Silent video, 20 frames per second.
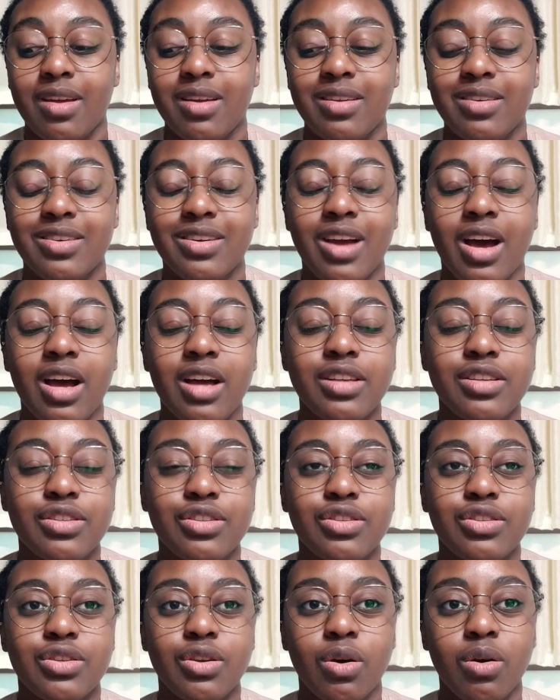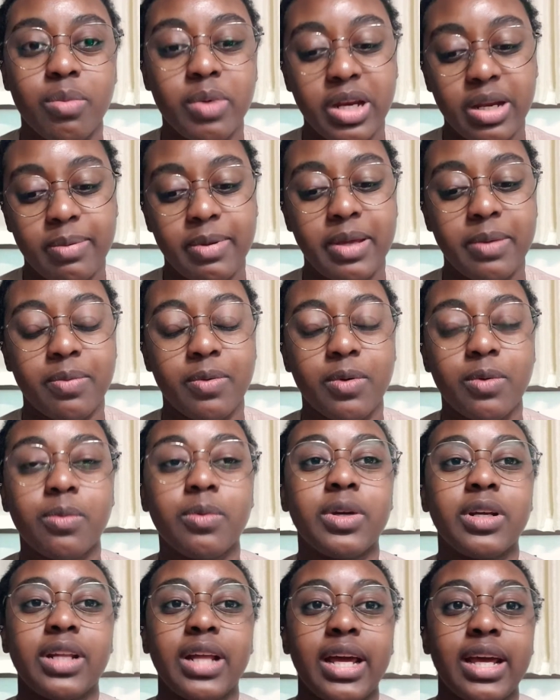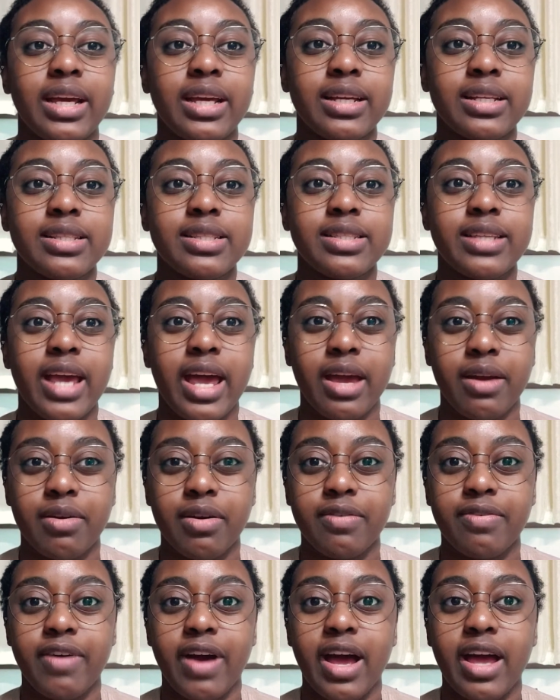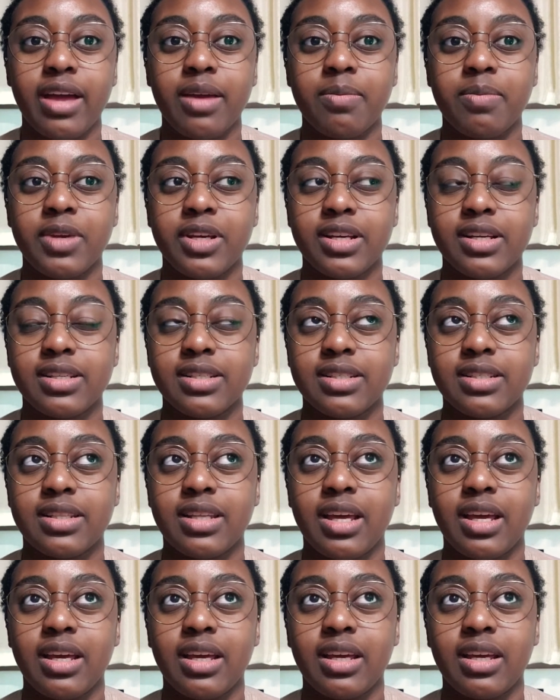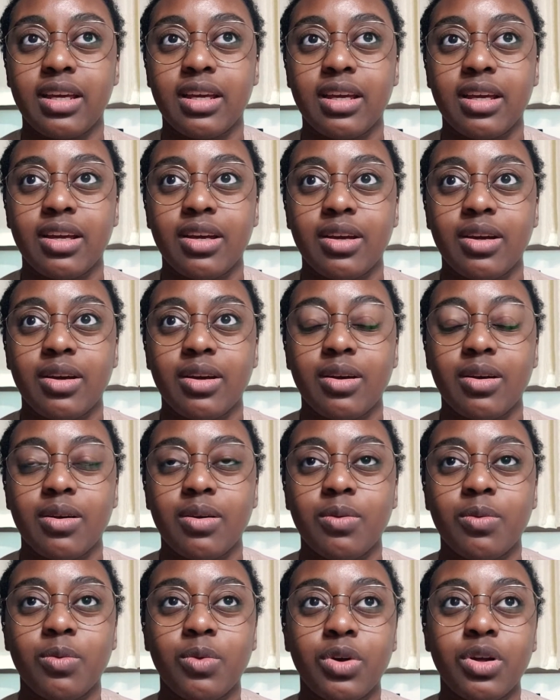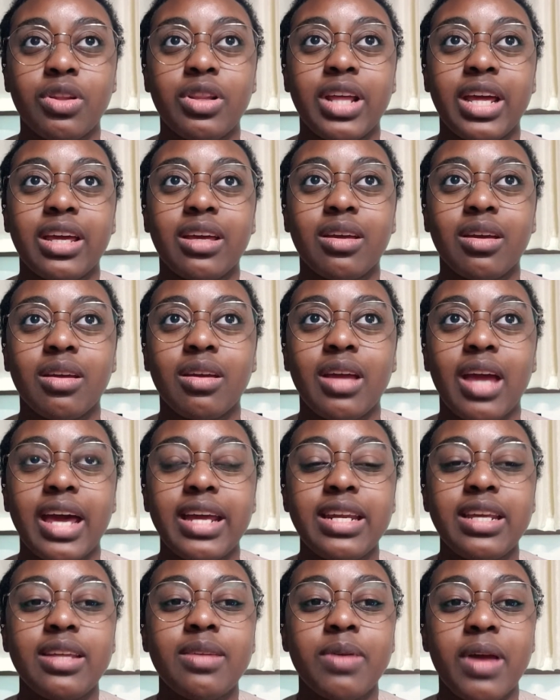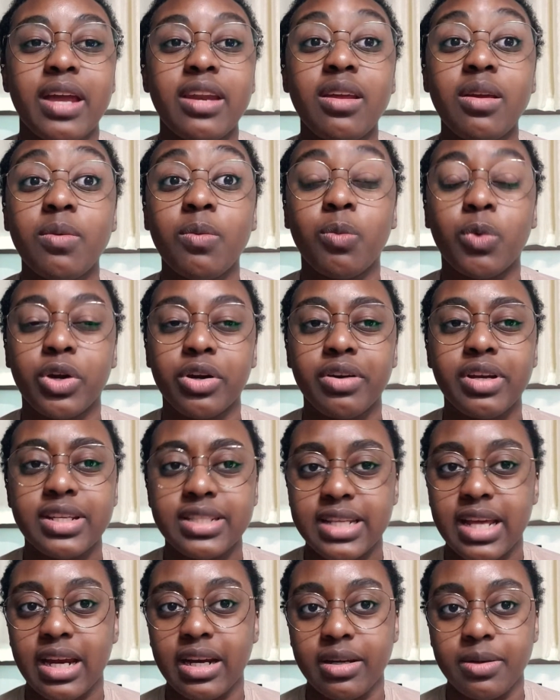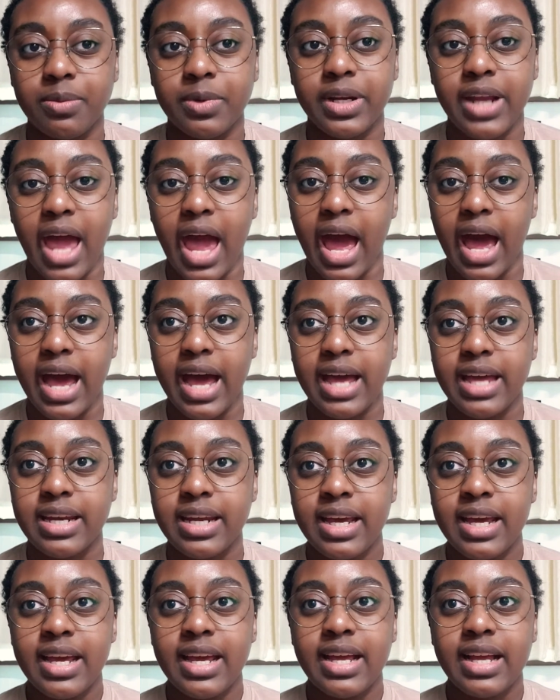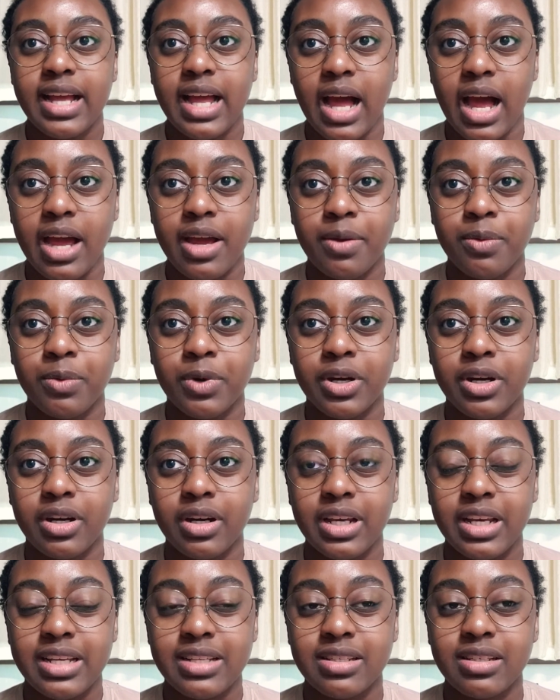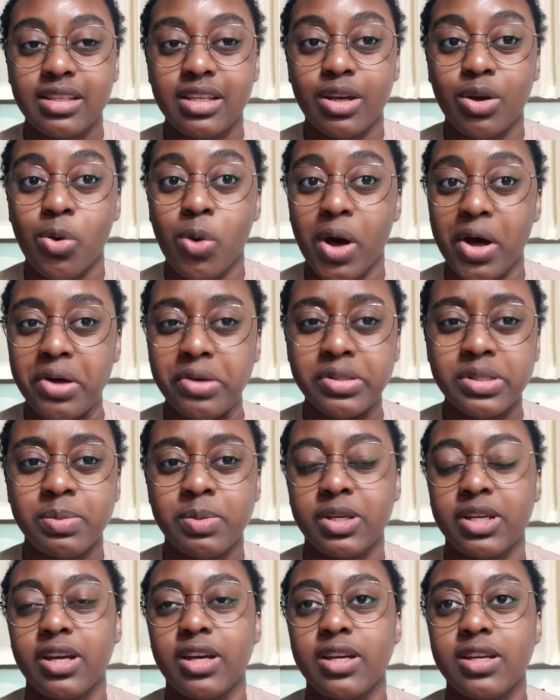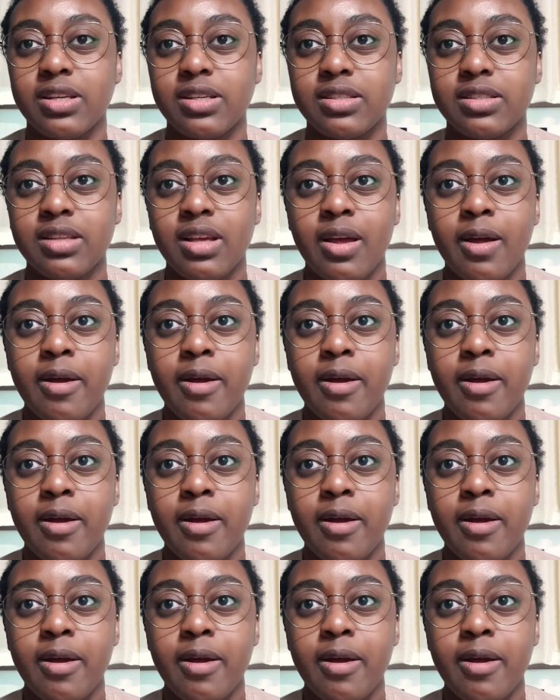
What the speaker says: not so many people were like terrified, because like any worries that anyone had were easily quelled, because